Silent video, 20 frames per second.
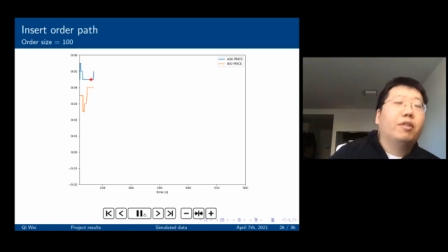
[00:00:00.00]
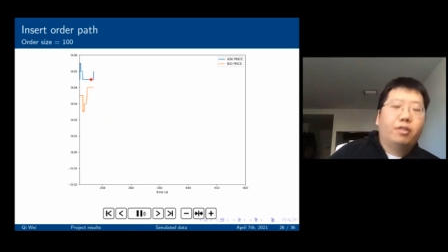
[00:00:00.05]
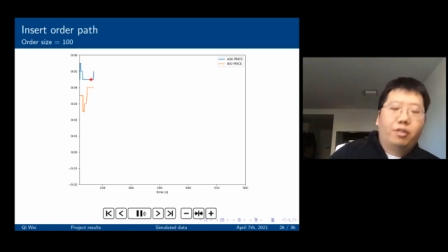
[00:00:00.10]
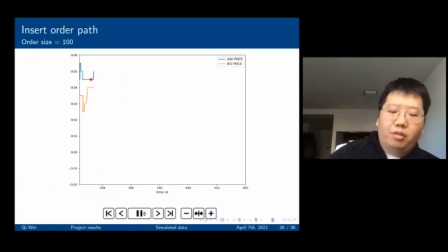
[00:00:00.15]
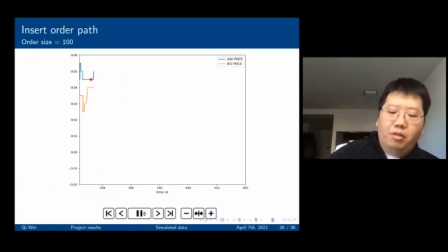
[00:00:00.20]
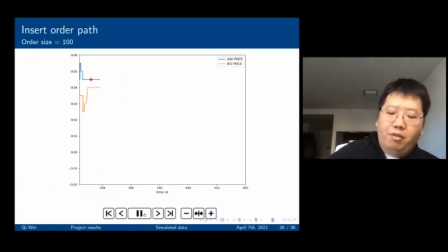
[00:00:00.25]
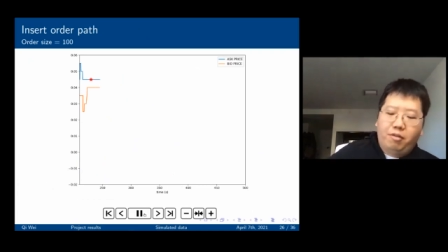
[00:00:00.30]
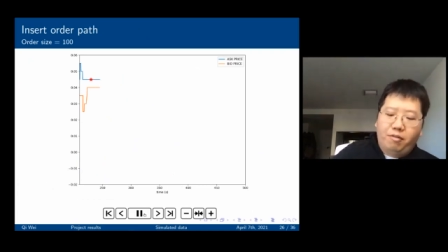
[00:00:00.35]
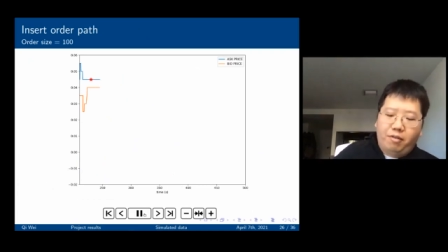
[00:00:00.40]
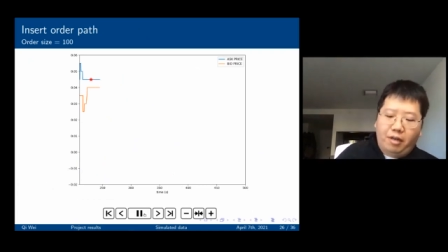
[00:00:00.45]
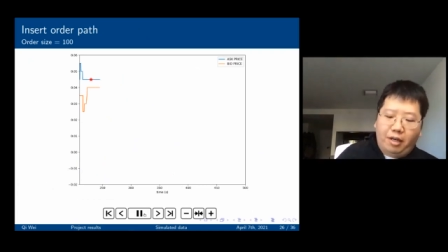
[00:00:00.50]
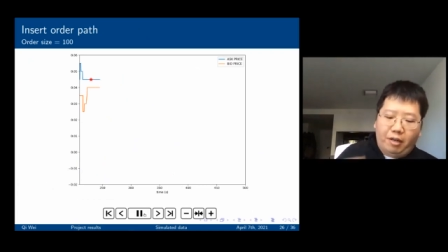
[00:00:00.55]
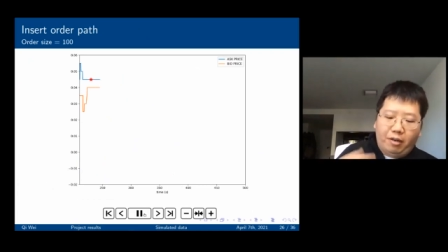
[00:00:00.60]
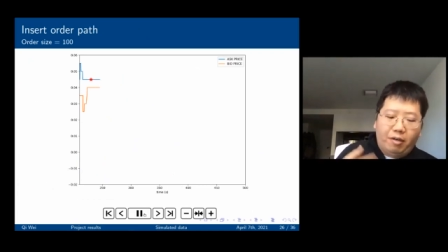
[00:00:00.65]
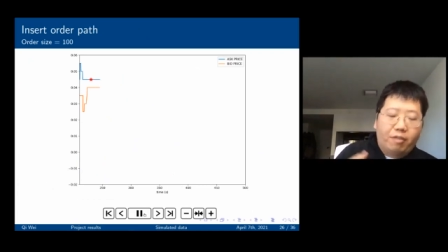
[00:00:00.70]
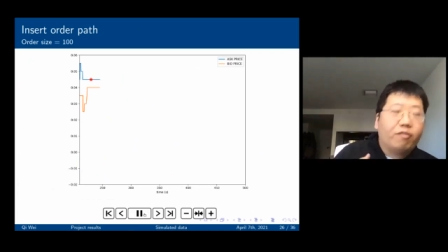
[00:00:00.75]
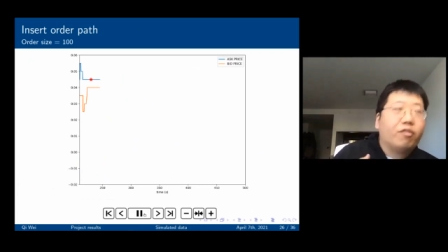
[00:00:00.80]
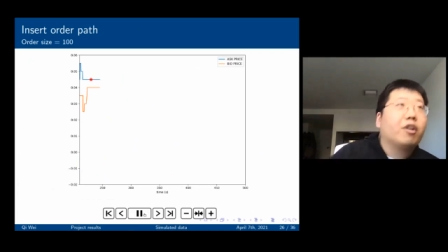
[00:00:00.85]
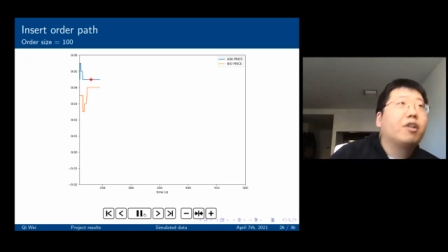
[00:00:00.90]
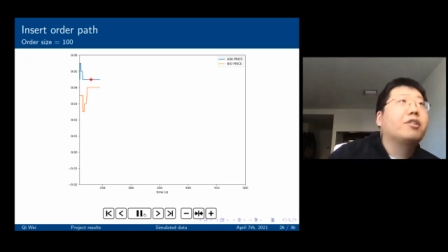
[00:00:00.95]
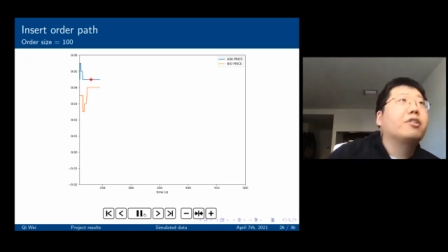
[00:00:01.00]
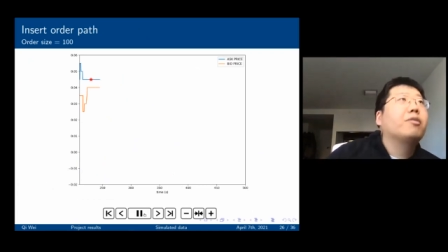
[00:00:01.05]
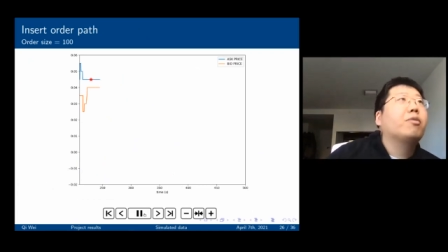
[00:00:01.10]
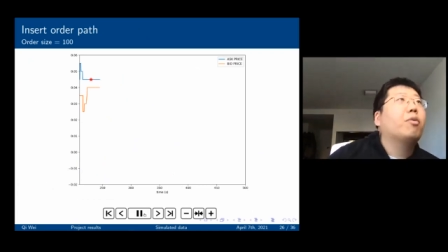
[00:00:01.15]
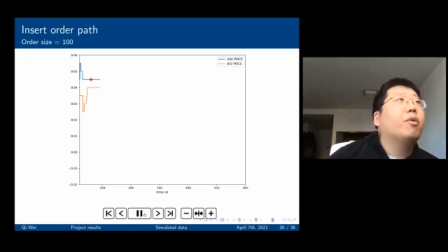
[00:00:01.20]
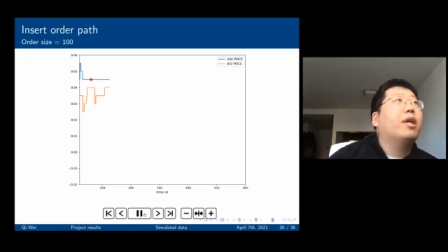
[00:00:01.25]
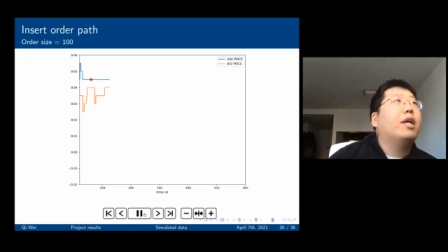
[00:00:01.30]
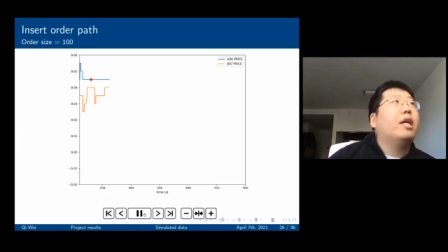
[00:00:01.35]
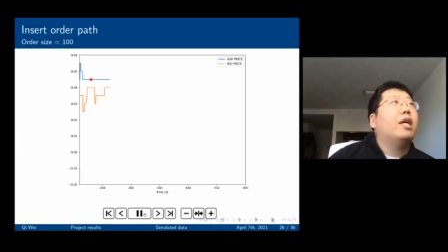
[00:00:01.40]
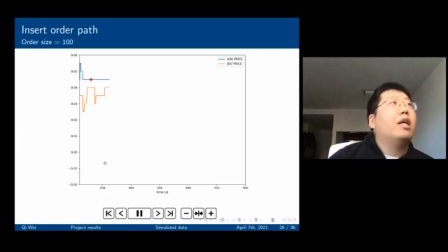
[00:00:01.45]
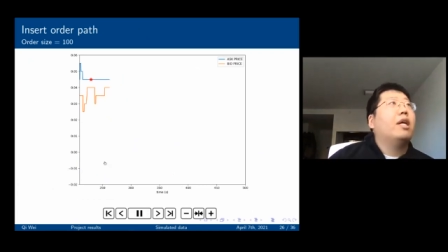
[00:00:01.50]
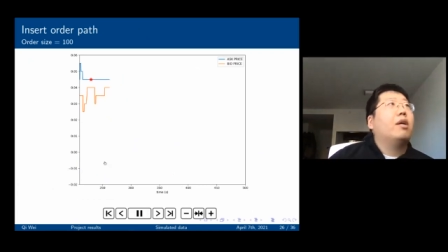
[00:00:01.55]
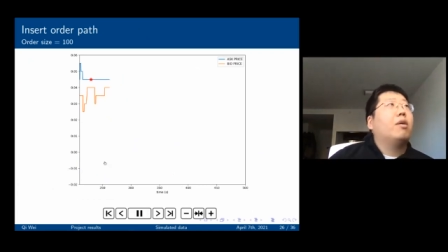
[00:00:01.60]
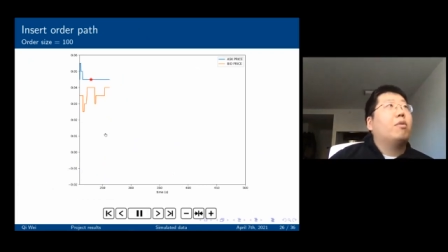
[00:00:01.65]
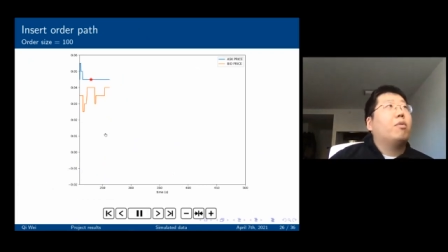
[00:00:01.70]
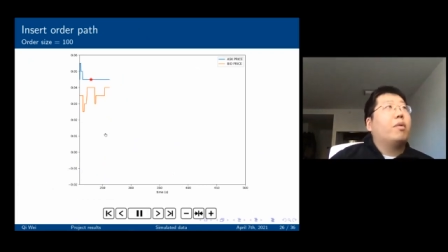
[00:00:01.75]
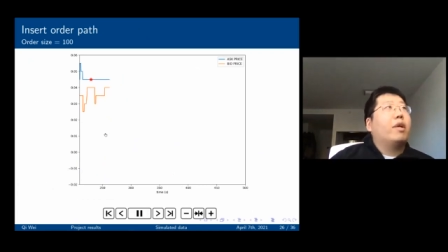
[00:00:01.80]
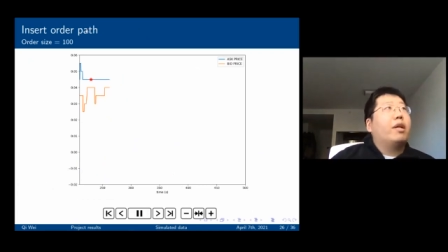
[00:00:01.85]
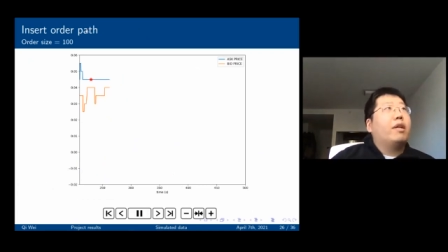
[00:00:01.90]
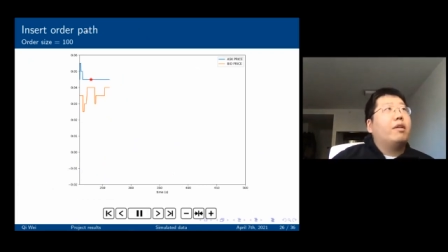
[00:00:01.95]
So first we
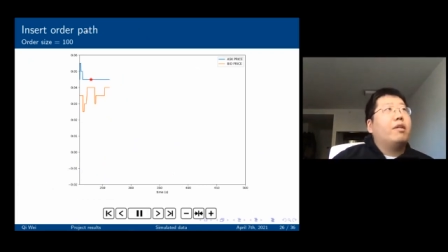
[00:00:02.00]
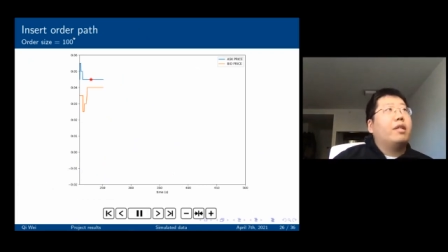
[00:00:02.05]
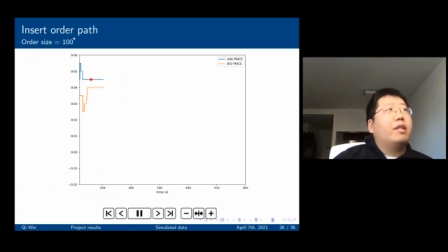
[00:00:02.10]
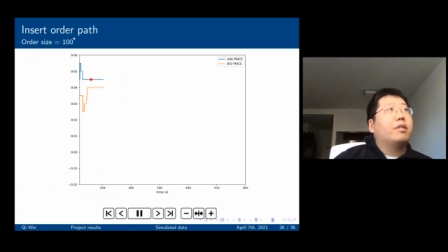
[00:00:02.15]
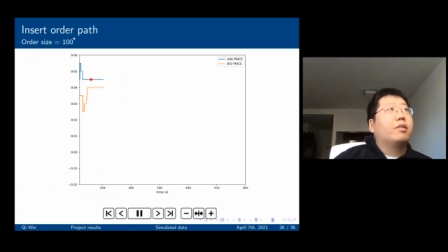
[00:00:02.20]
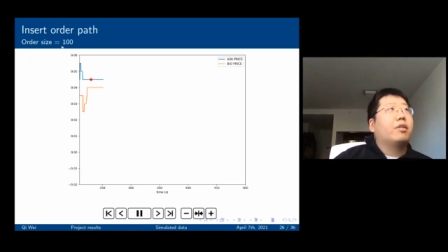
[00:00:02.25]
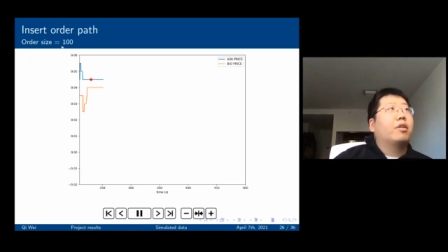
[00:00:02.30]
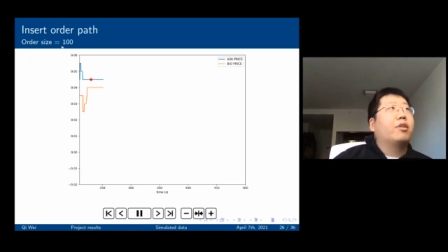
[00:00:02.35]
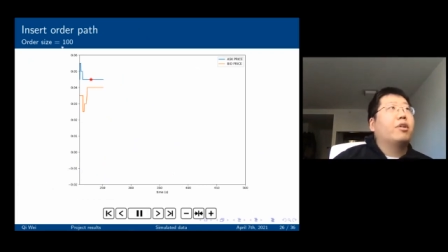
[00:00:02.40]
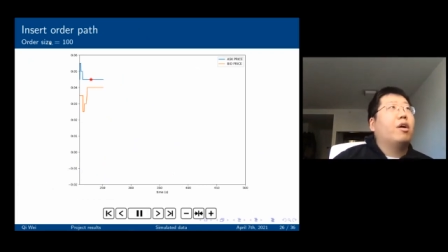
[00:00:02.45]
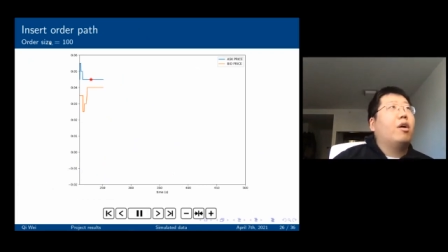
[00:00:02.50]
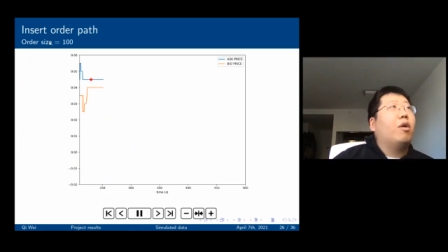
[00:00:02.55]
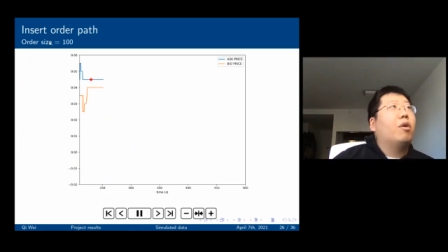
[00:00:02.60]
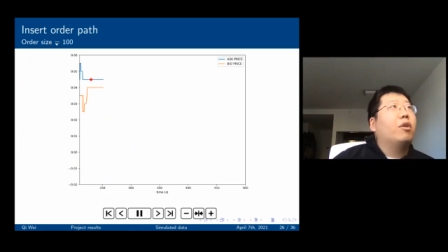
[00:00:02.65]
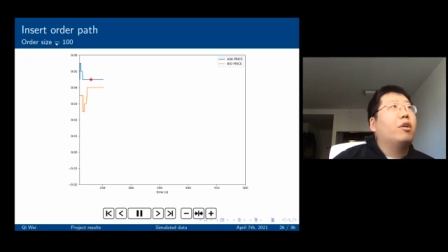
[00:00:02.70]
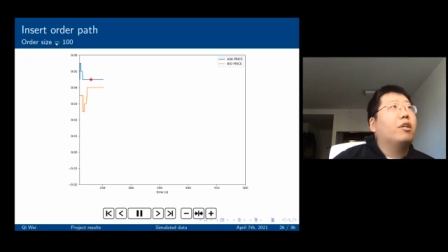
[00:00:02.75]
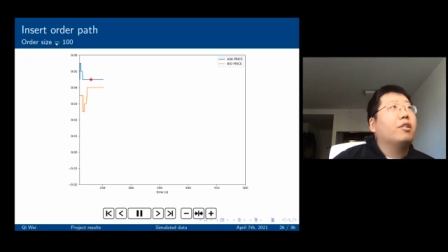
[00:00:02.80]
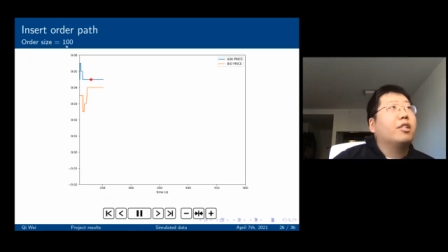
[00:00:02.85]
insert an order.